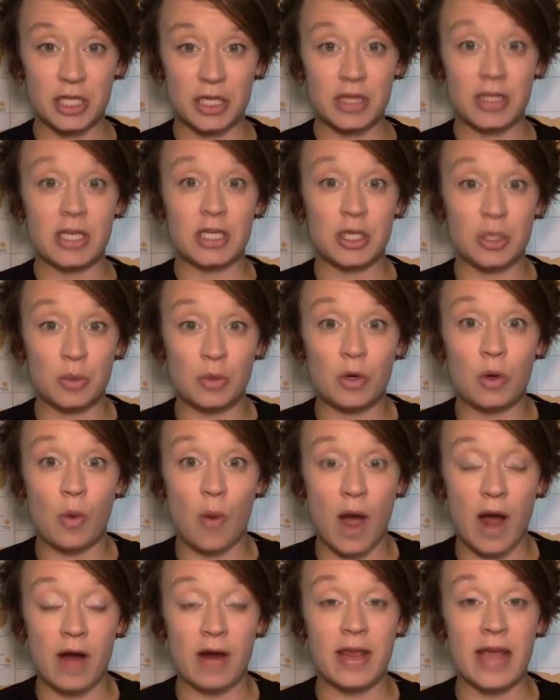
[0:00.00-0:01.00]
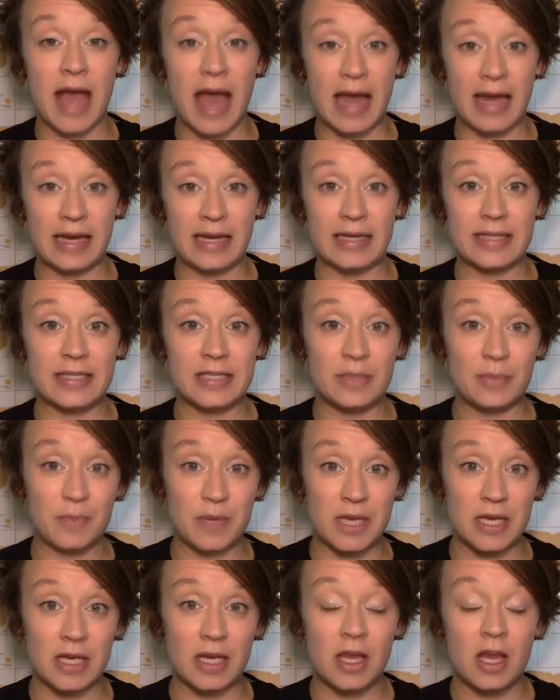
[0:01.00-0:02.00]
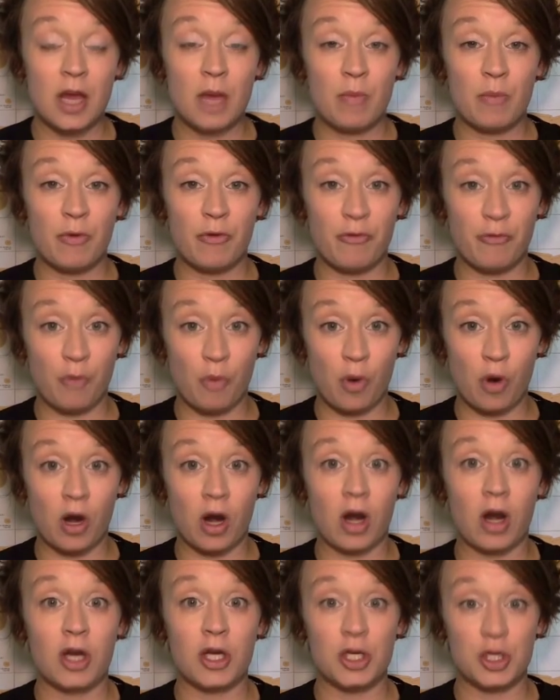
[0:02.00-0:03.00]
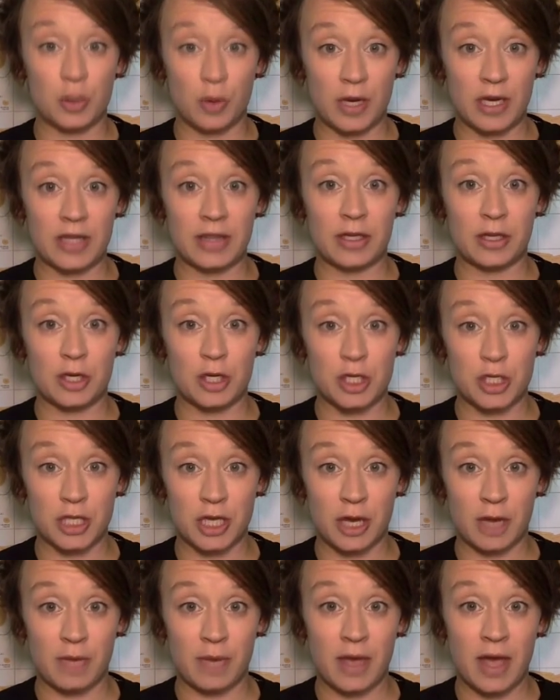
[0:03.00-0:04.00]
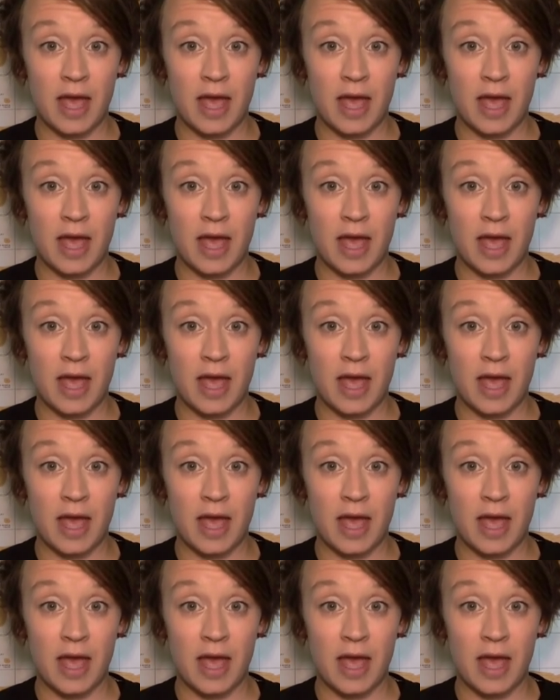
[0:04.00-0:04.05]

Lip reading: they do require candidates to be before joining their ship.